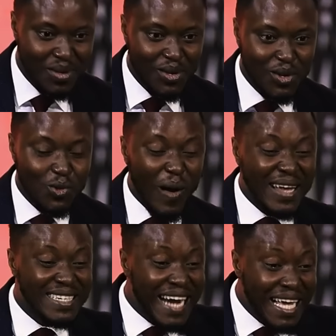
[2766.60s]
So I
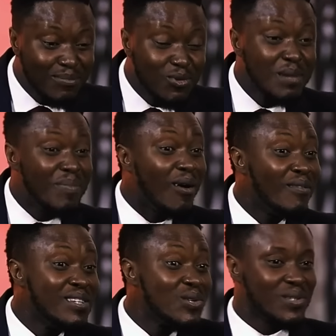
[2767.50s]
drag him to the back of the
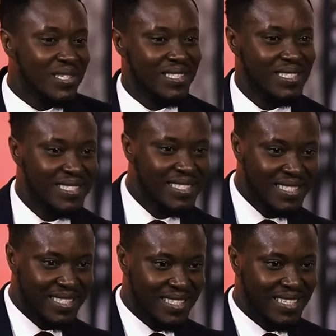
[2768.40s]
church.
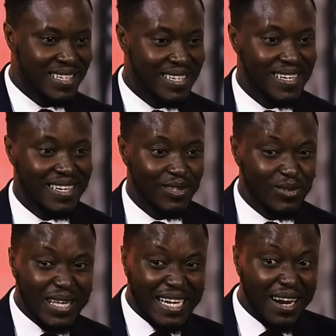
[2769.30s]
Those
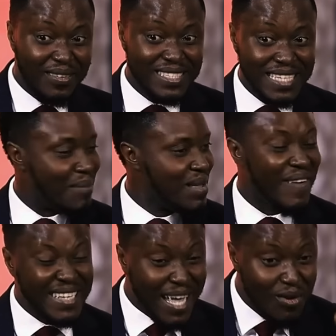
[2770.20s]
are kind of things. If I
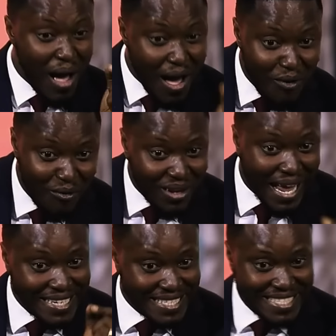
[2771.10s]
tell you half of what I
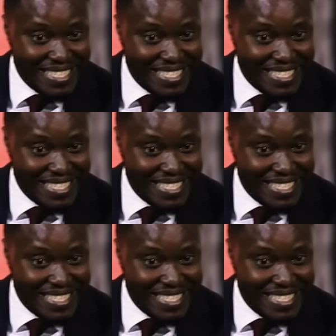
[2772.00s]
did.